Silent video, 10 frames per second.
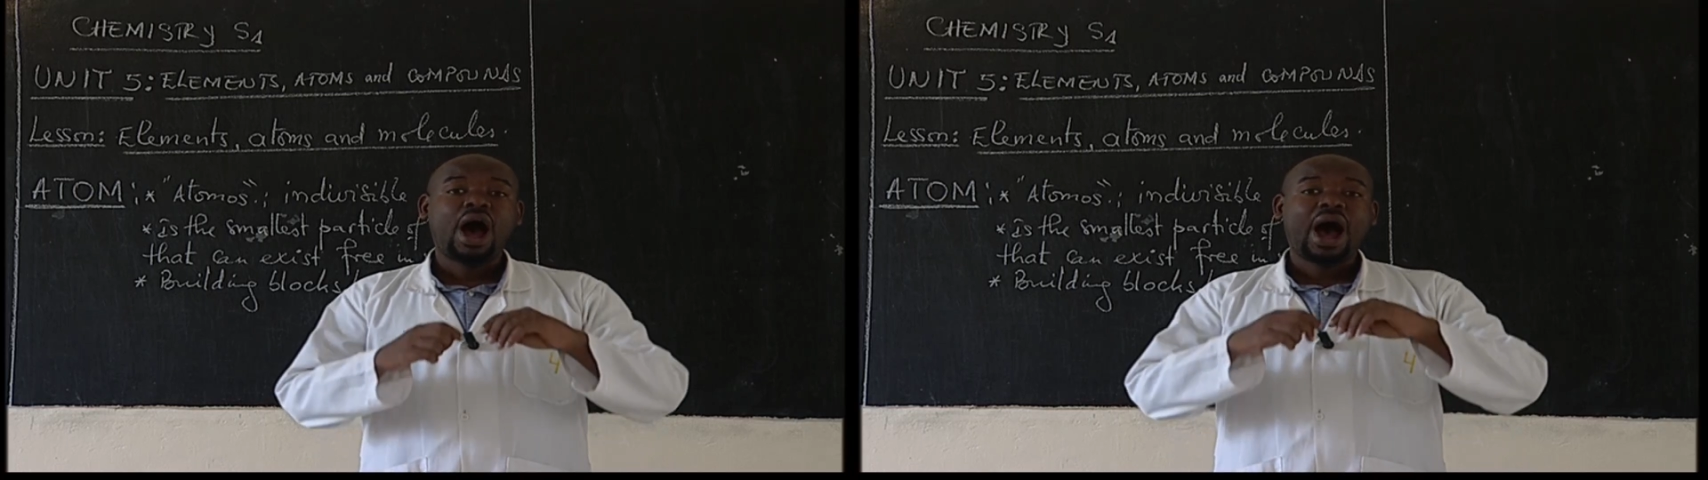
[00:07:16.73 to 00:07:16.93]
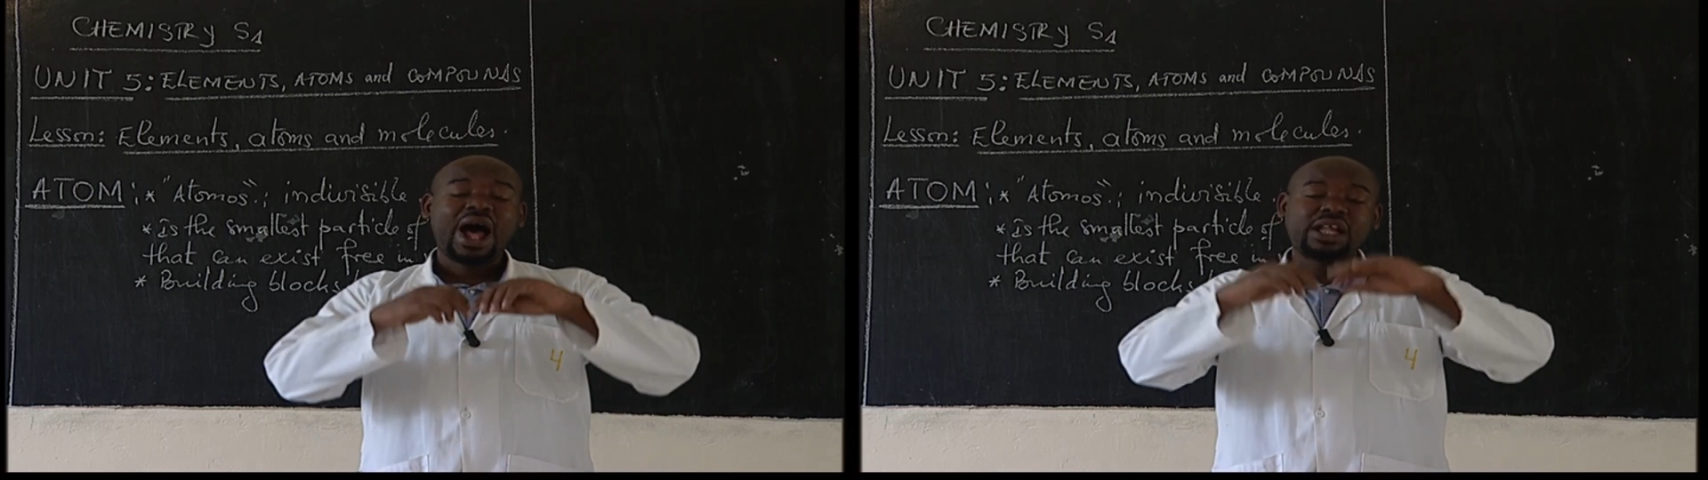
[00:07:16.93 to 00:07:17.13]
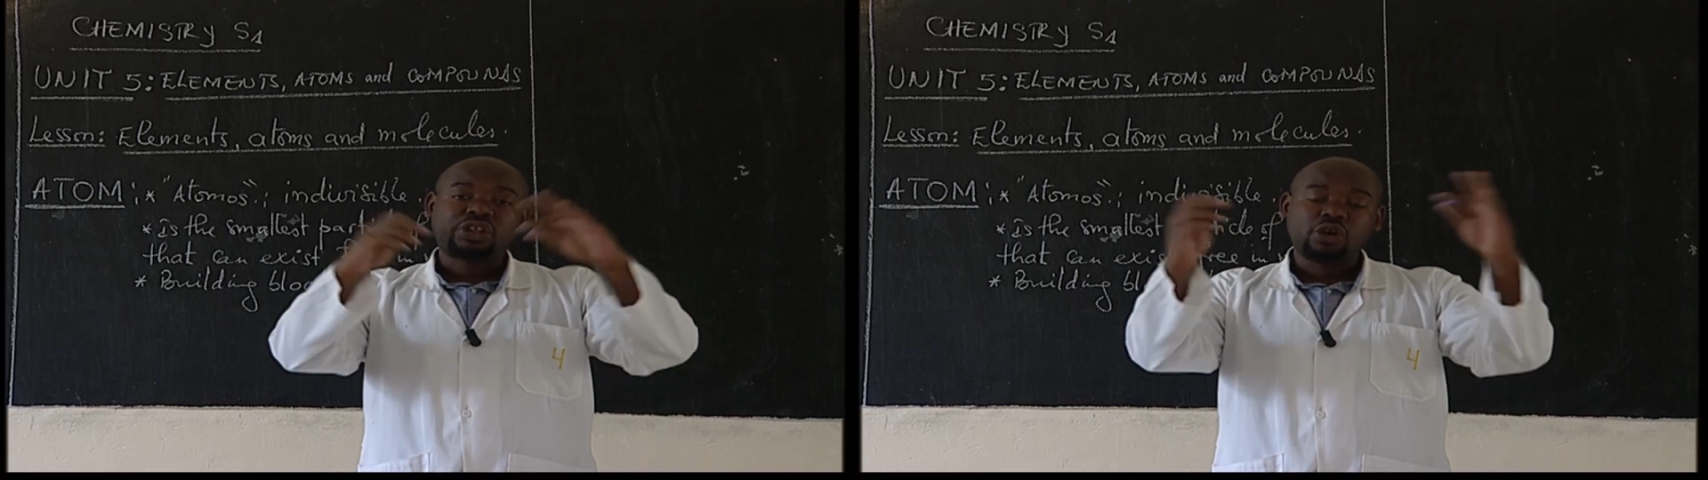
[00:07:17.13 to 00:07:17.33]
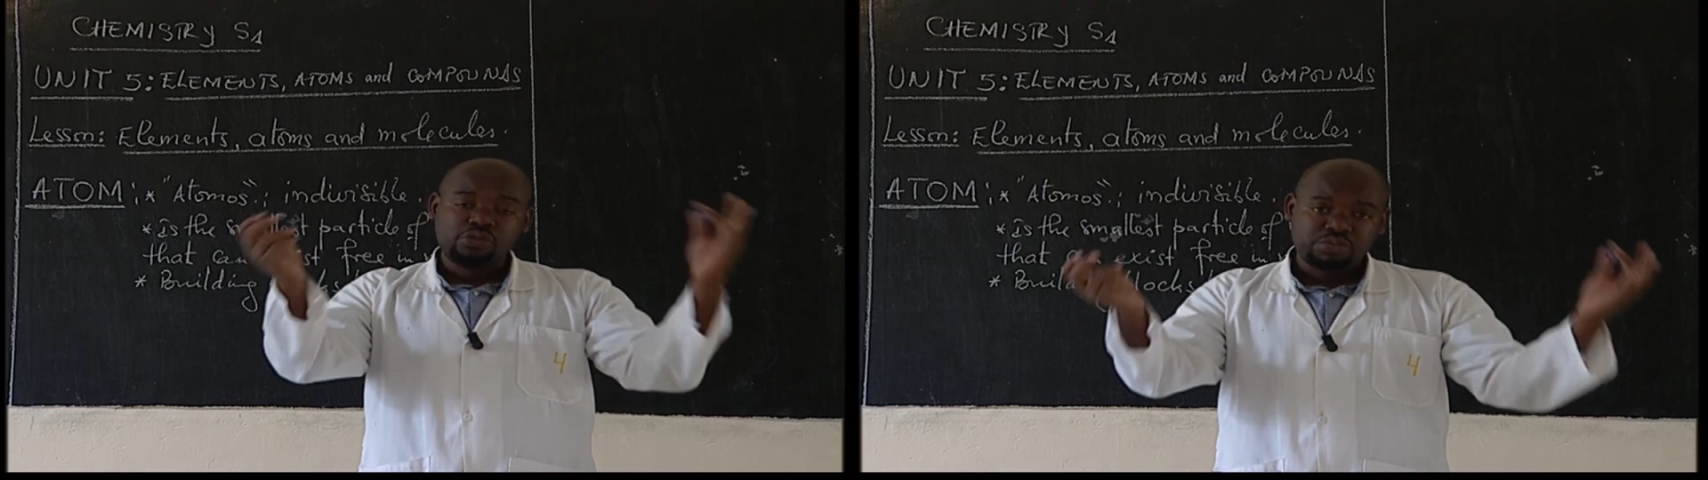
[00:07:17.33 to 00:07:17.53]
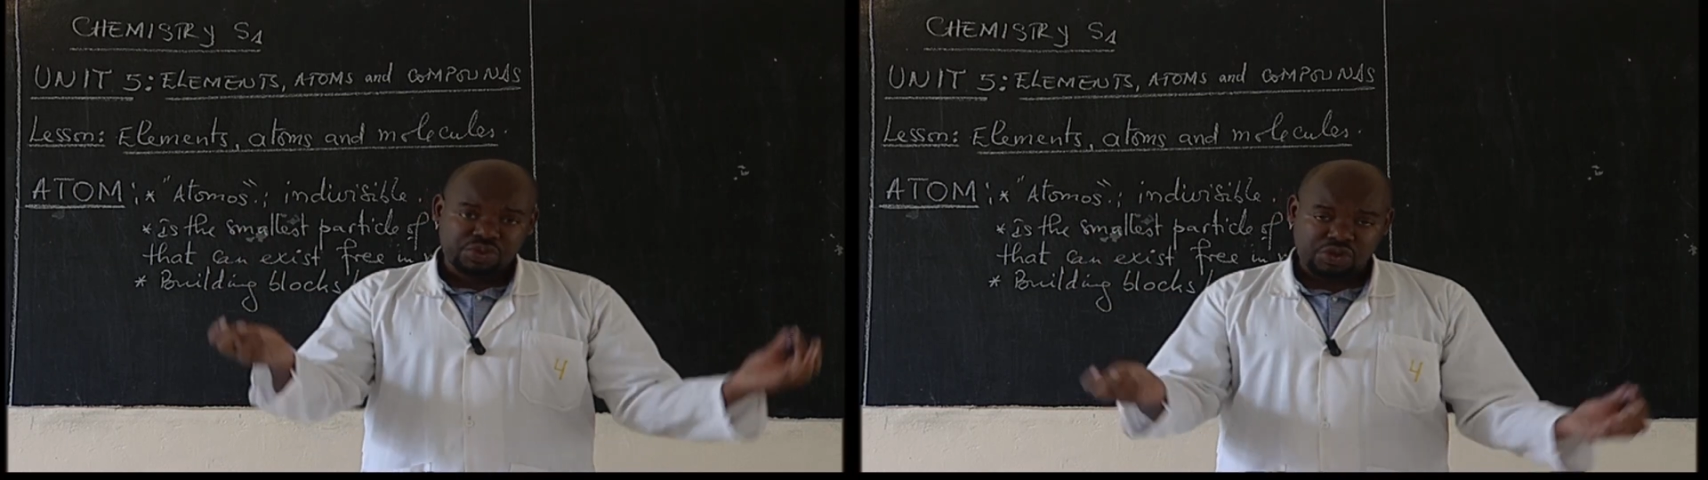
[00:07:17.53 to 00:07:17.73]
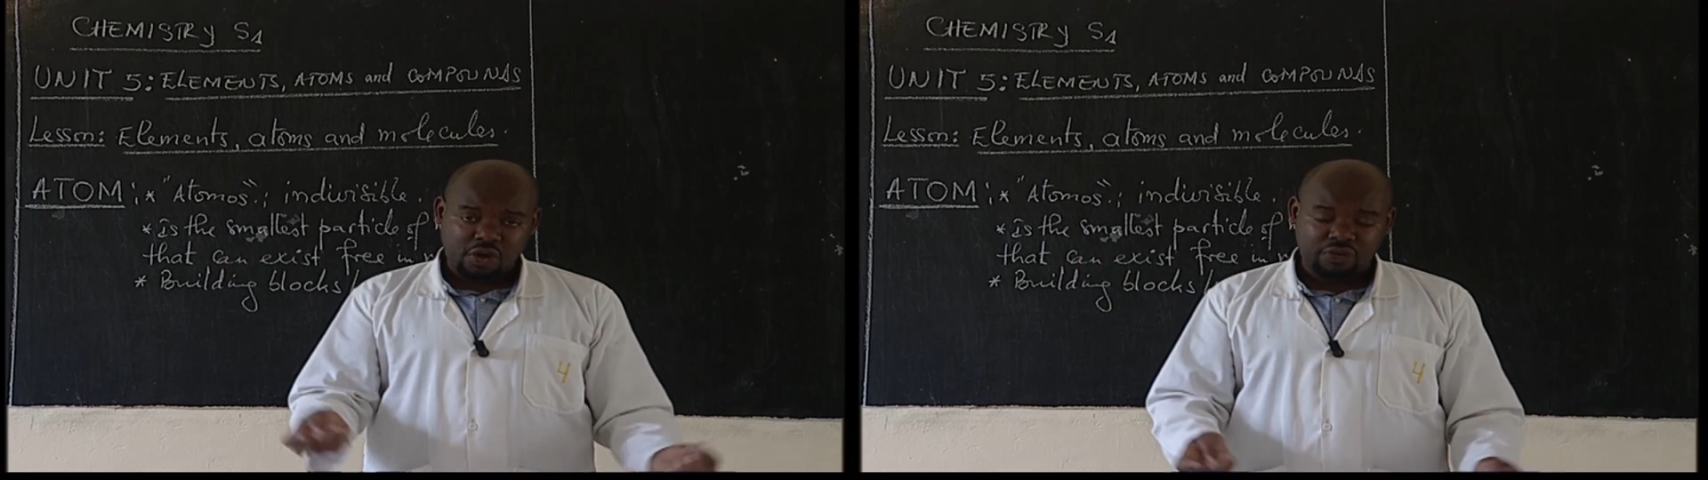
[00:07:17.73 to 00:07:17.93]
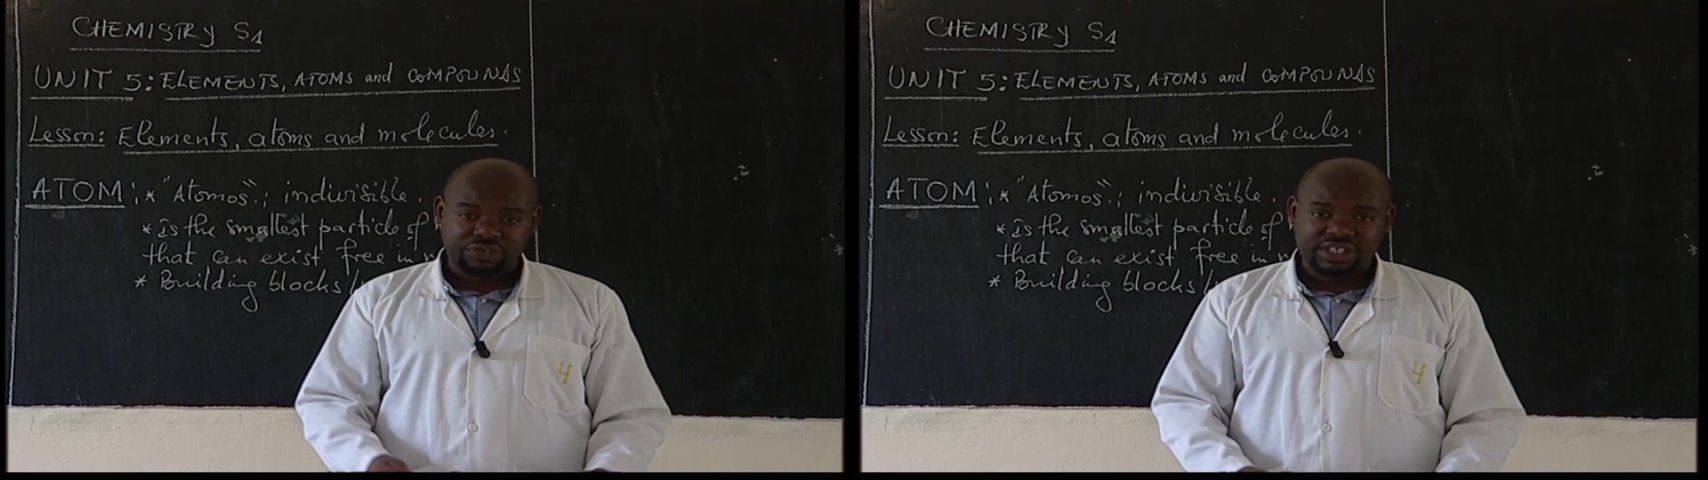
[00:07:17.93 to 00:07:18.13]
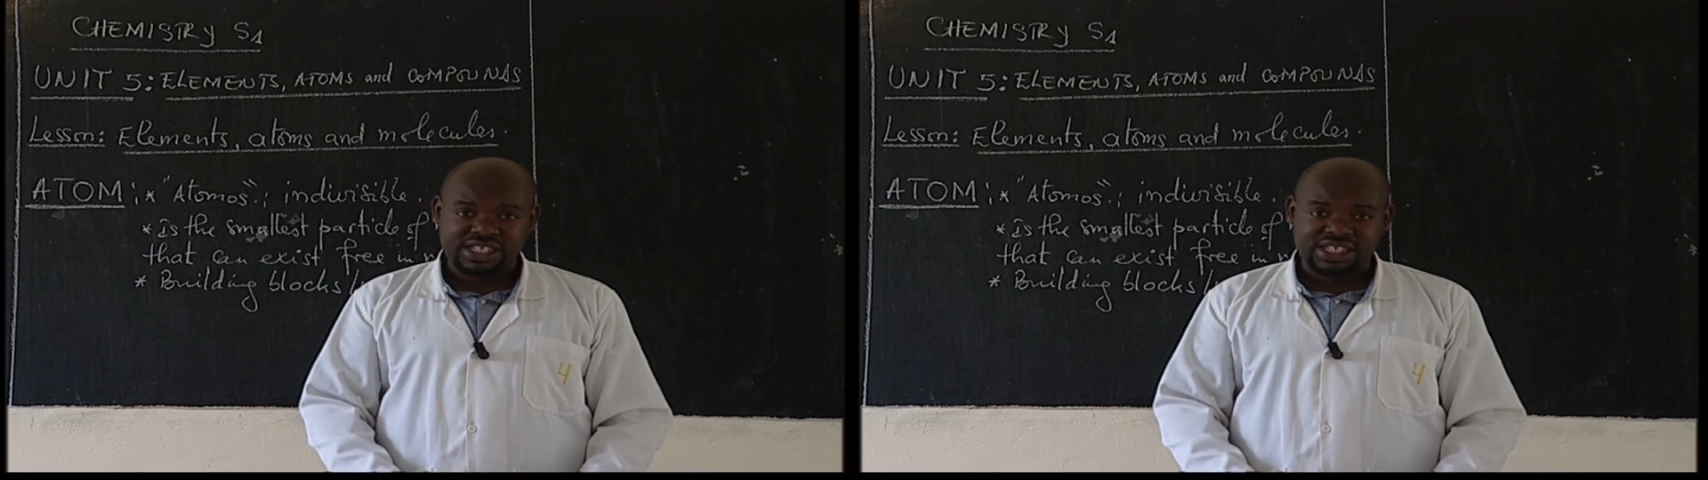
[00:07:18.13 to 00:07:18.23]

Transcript: atoms of the